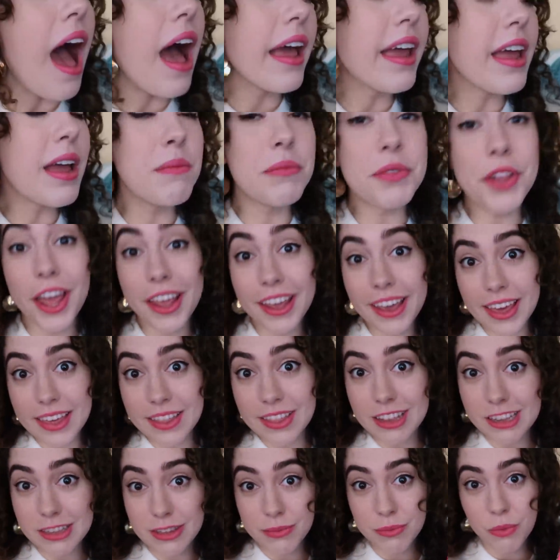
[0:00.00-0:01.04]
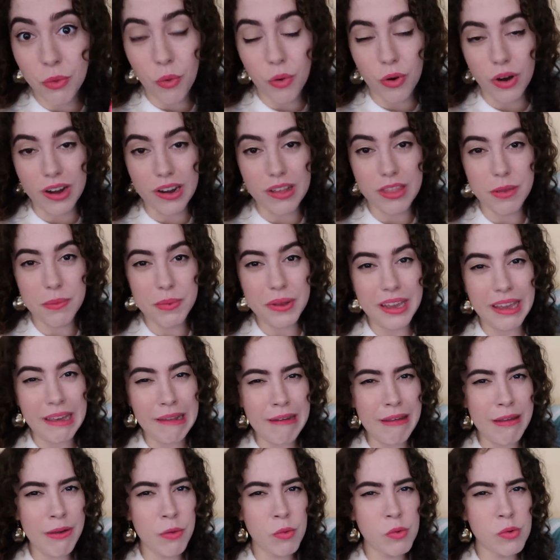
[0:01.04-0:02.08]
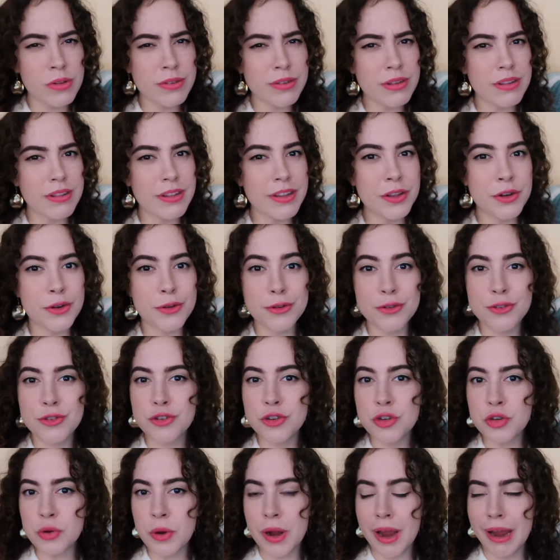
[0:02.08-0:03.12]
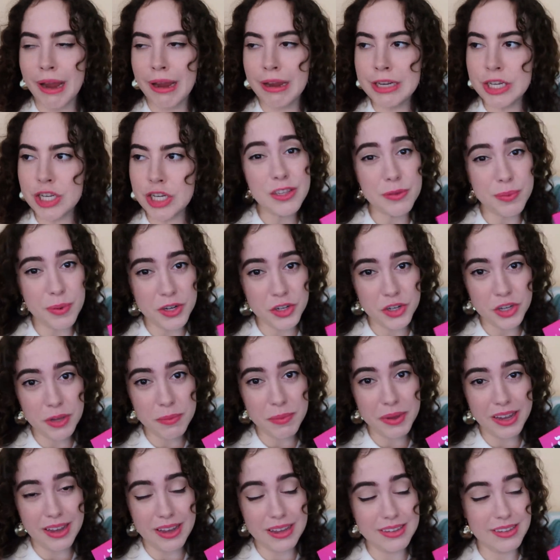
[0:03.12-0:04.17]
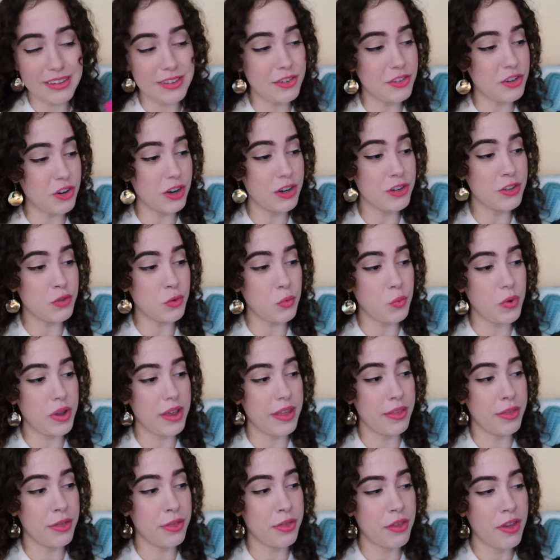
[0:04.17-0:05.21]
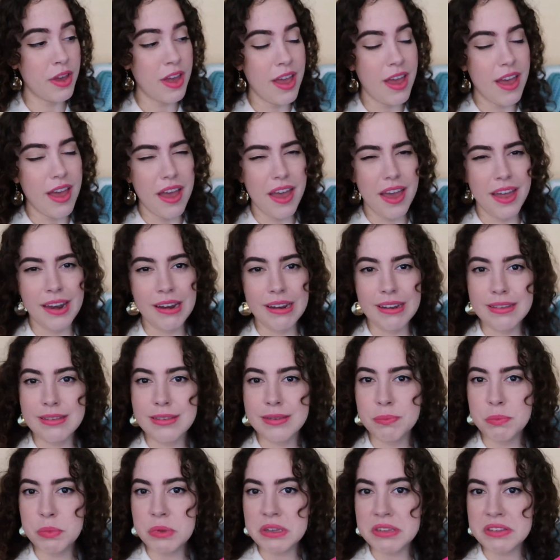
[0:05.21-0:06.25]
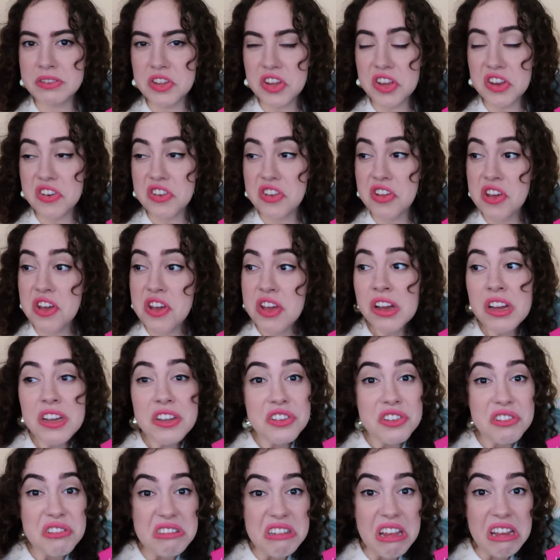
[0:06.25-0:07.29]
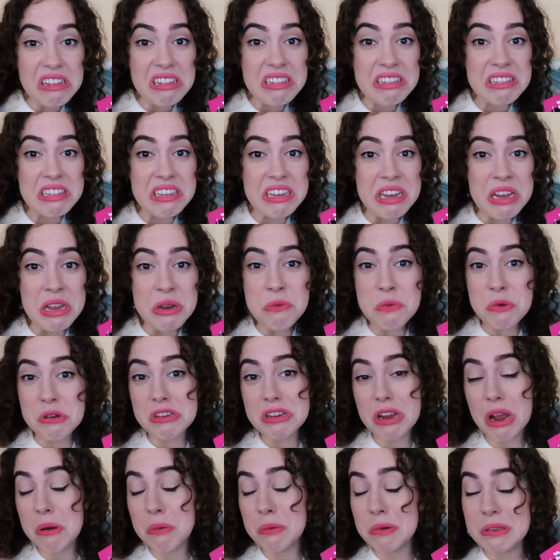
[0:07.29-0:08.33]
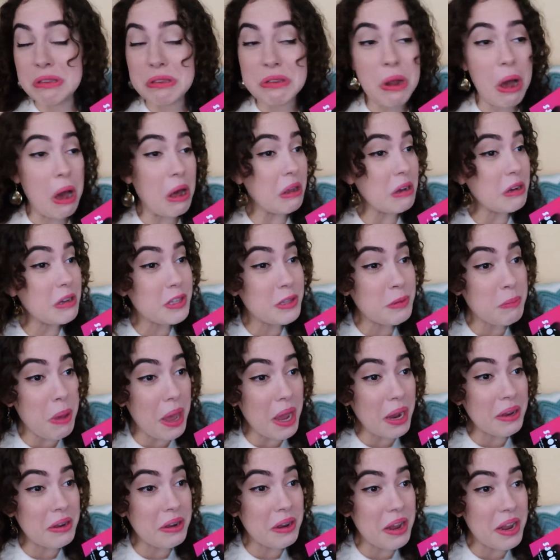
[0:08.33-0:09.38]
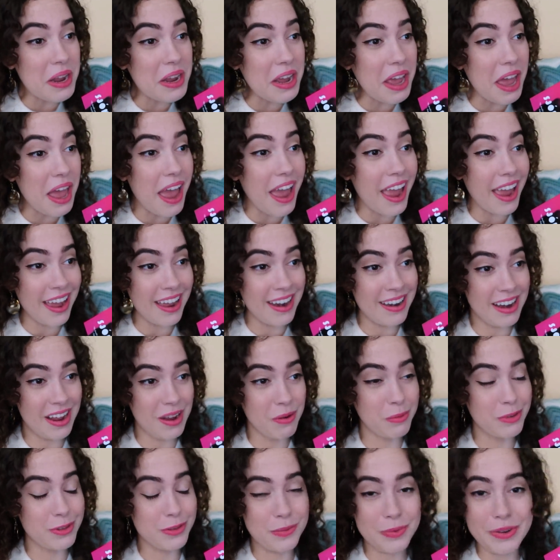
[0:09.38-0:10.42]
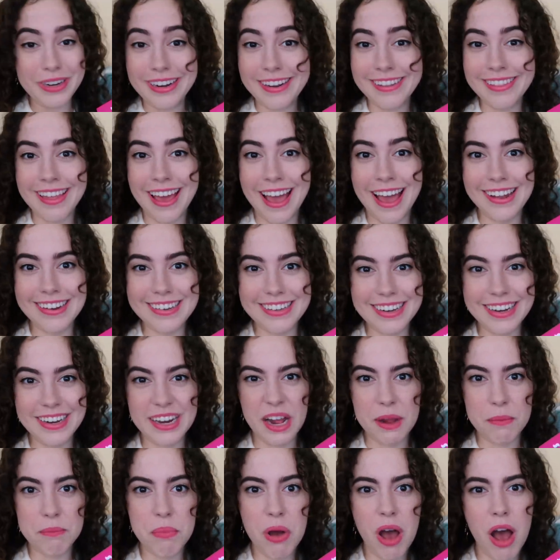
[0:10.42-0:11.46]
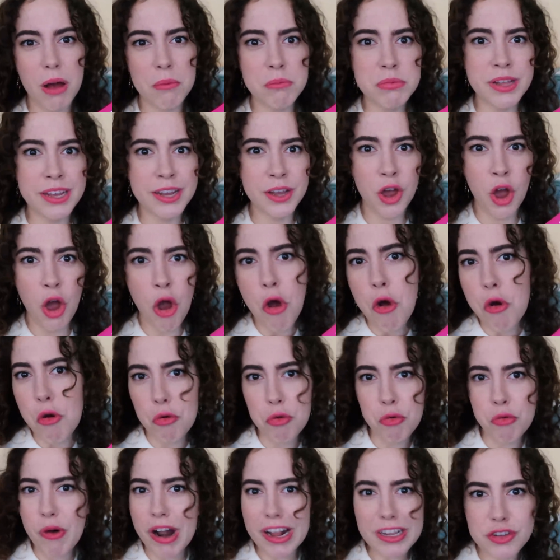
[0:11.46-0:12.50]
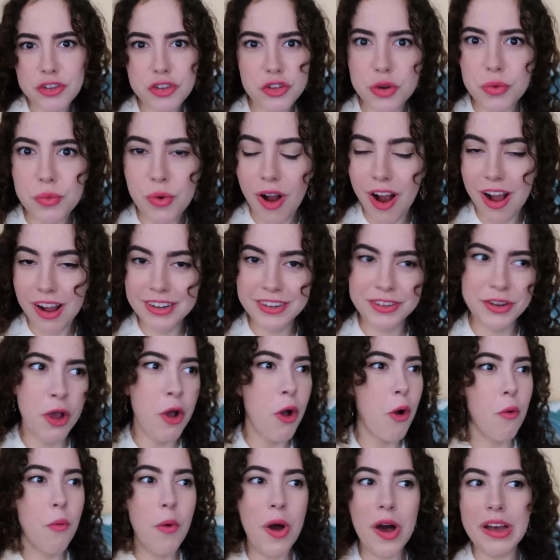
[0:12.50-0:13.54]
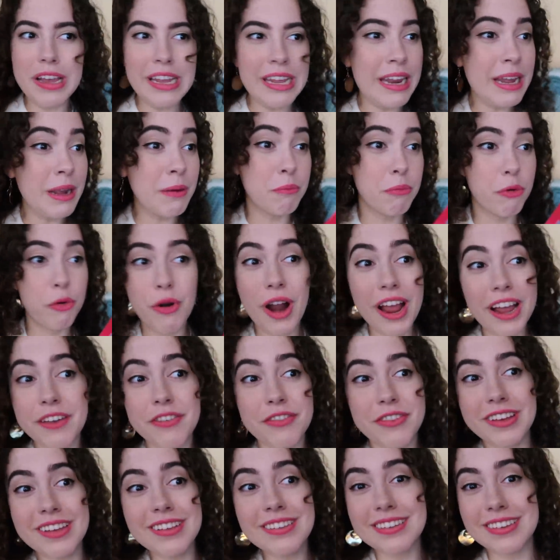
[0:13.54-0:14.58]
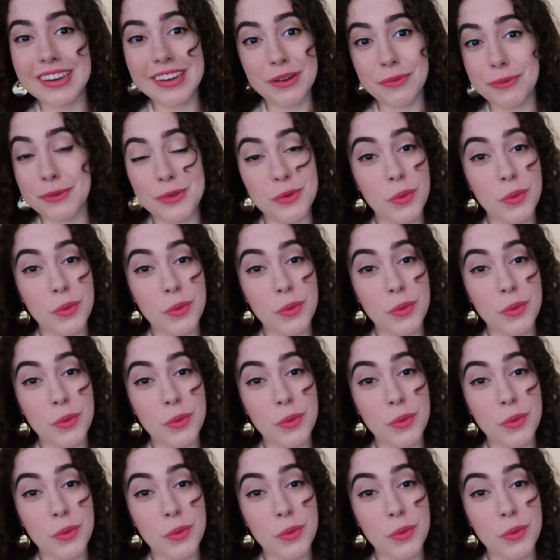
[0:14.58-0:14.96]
I am liking this more. The beginning was a little strange, especially because it starts with an explicit sex scene, which I was not expecting, and I was reading that in a public restaurant while eating breakfast and it